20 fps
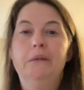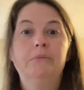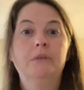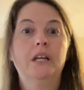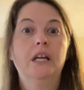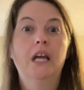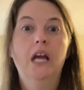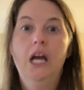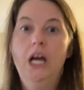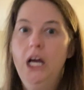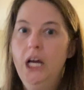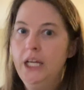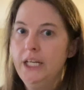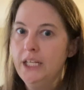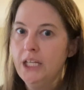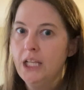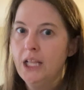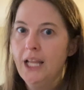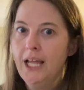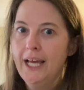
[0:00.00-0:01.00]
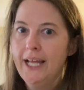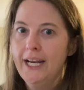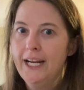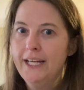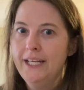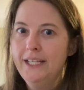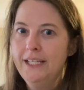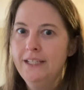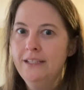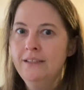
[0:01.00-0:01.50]
kind of glad I
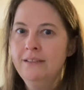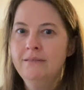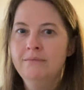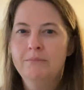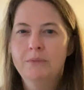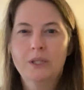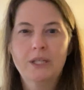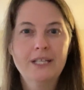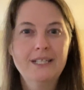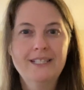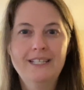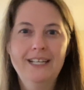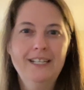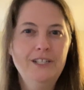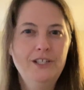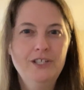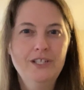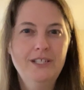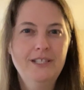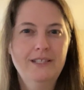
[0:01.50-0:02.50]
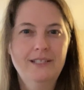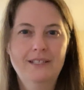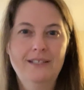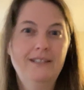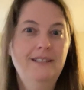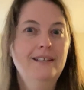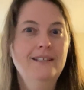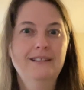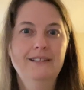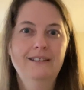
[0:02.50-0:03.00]
didn't, because that just
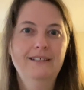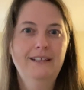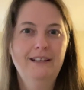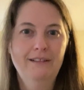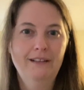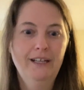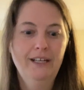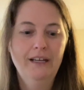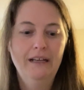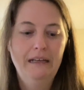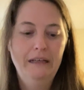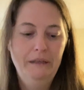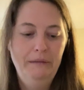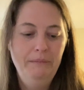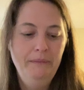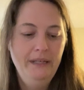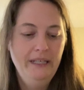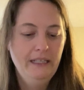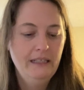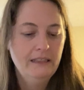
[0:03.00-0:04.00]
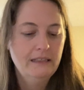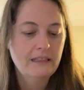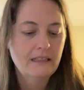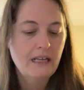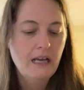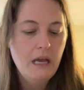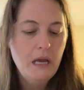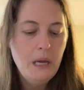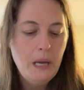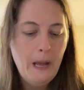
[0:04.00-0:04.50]
doesn't sound like a good mix.
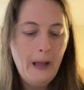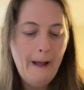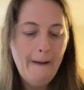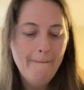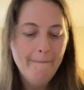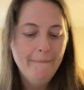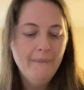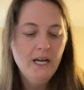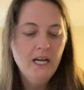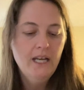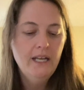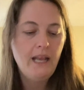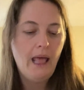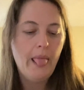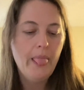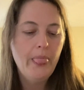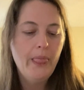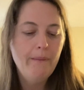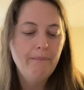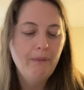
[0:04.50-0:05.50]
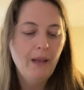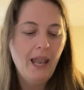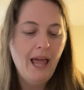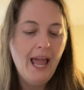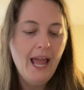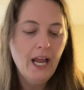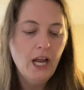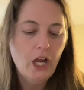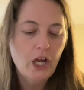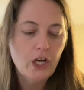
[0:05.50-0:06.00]
But the
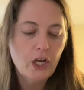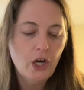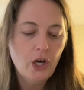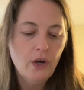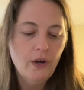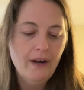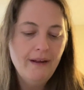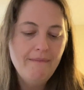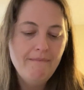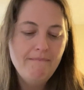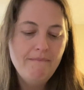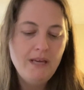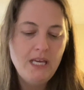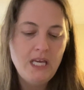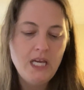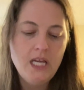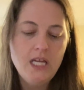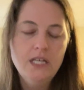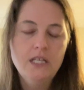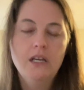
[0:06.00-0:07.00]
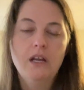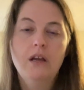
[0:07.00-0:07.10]
black currant mint,